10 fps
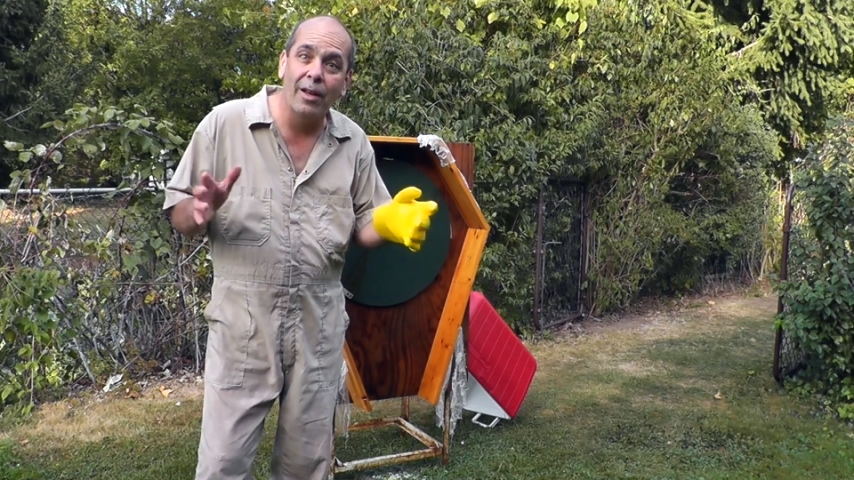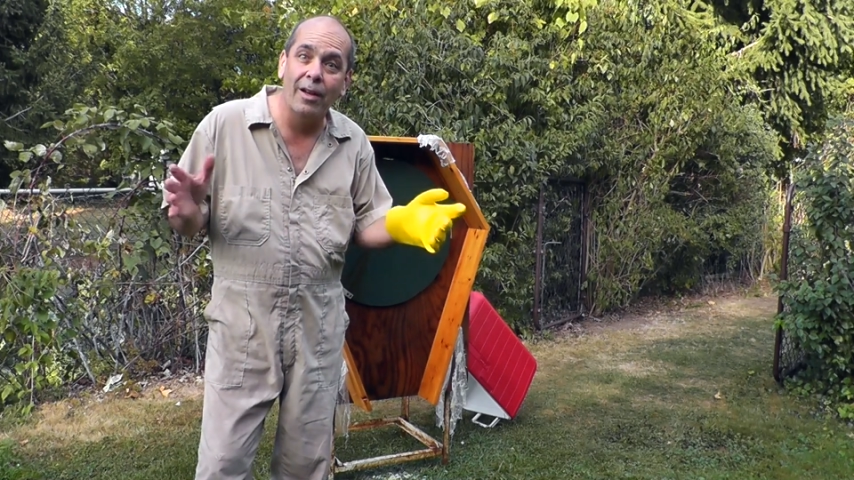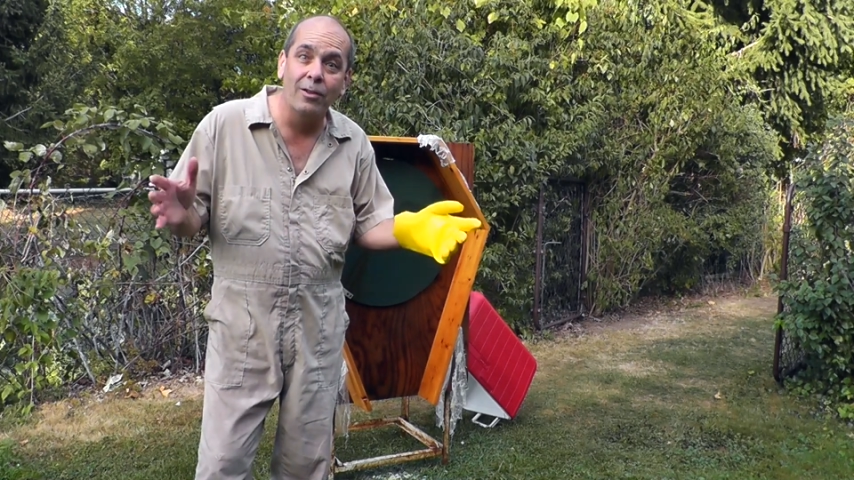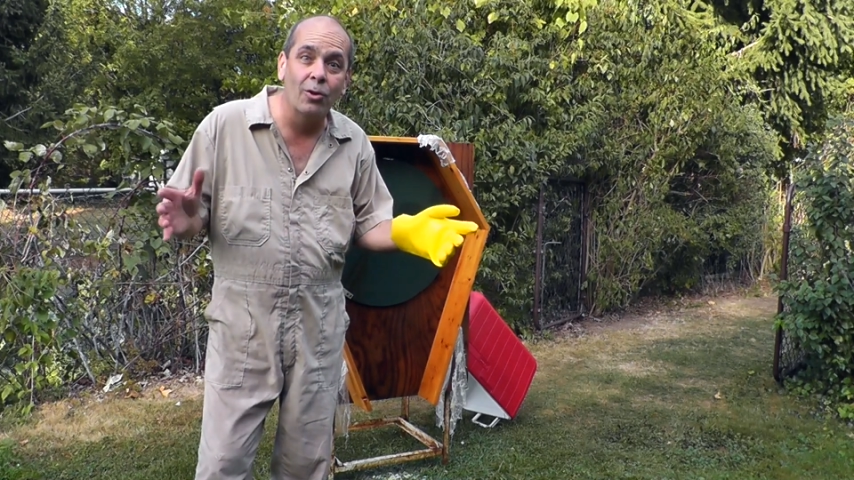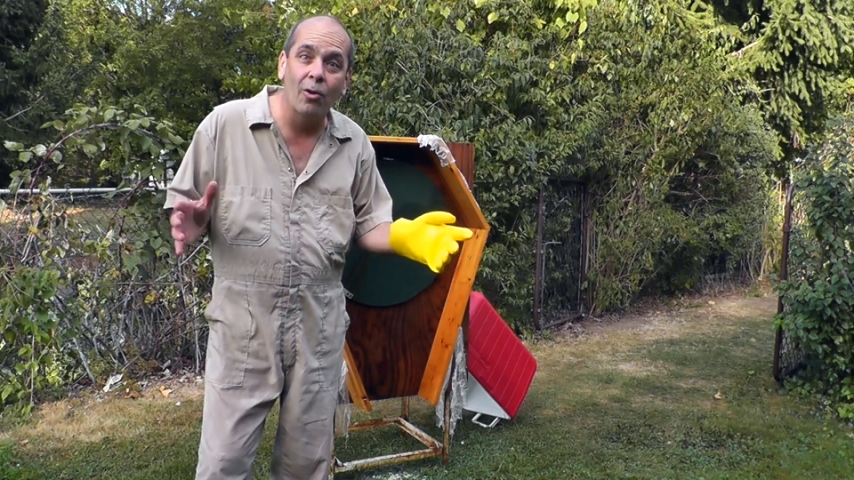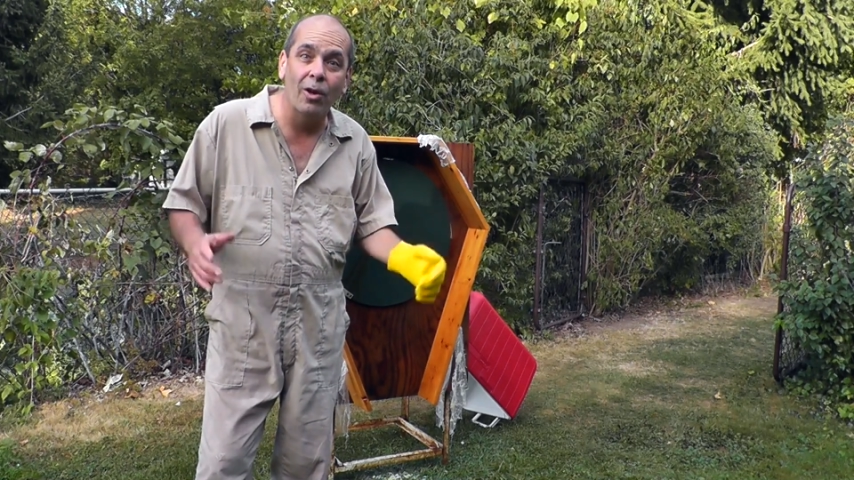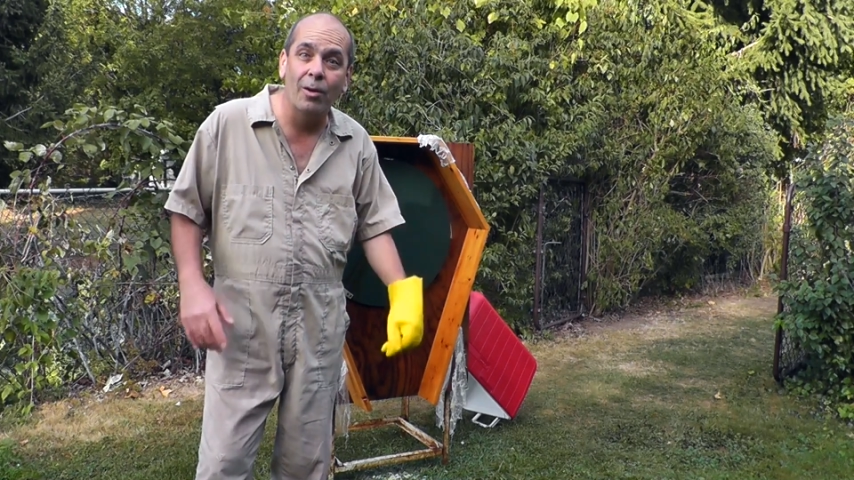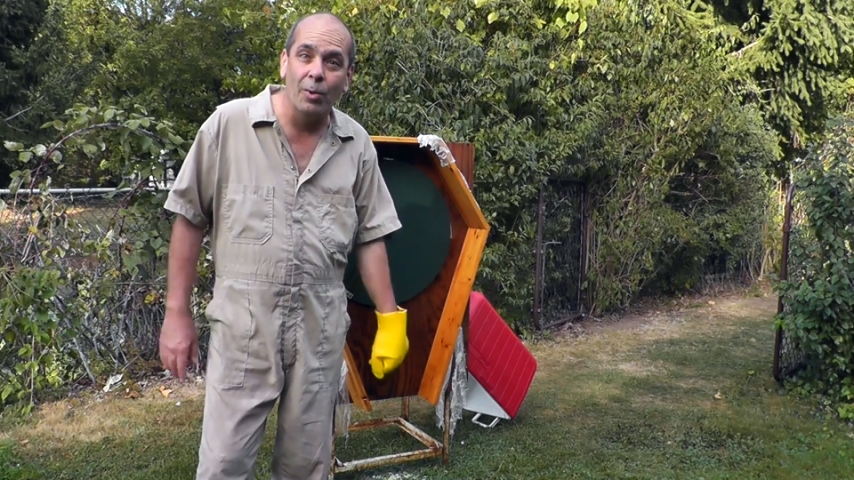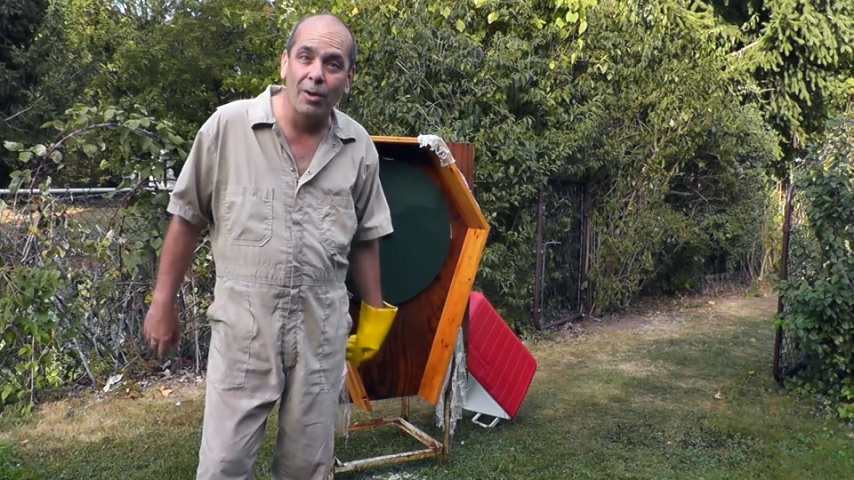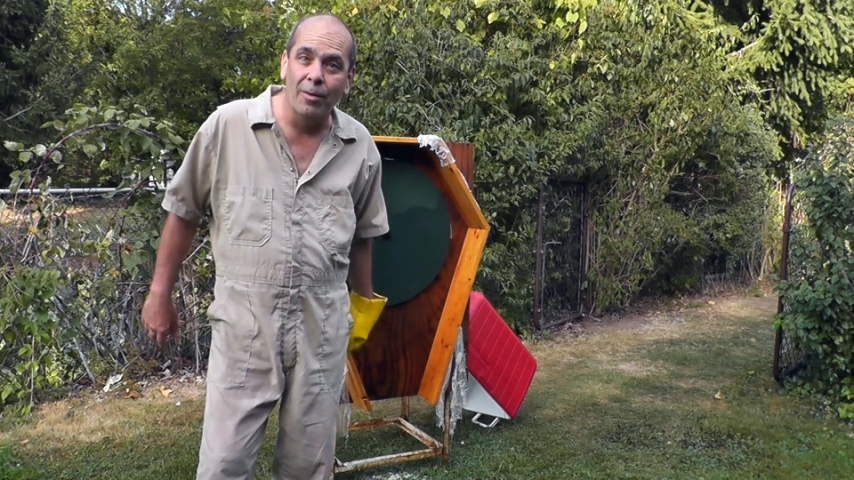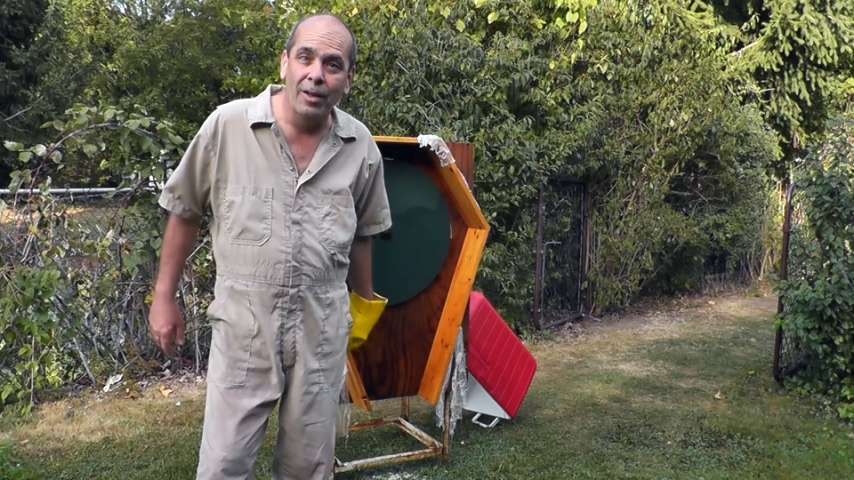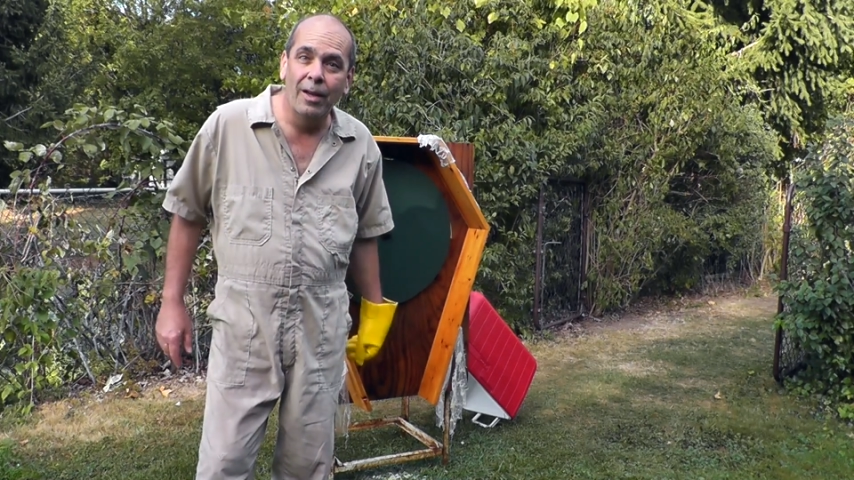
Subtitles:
and enjoyable.